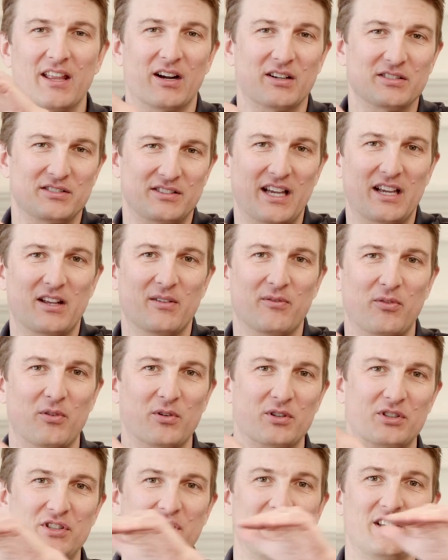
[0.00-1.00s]
Our second
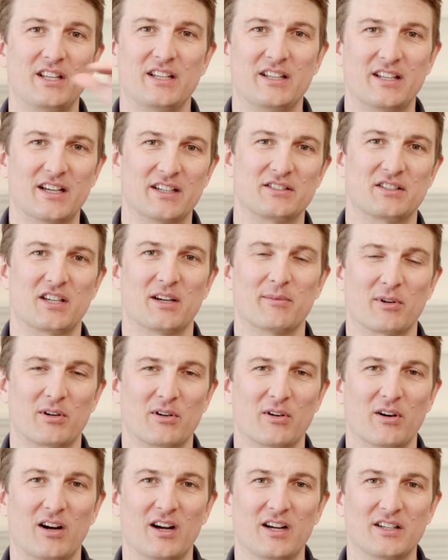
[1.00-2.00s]
floor sheathing does come
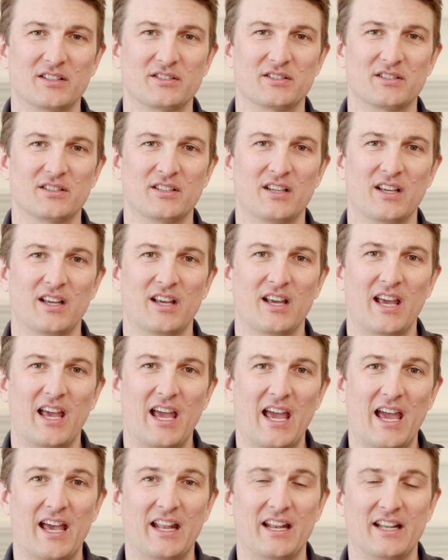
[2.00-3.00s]
across
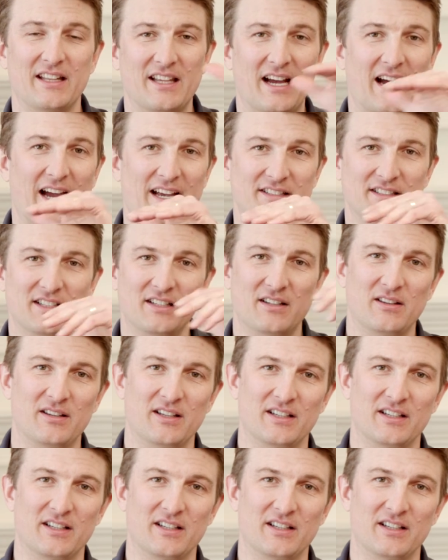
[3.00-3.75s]
and it ties into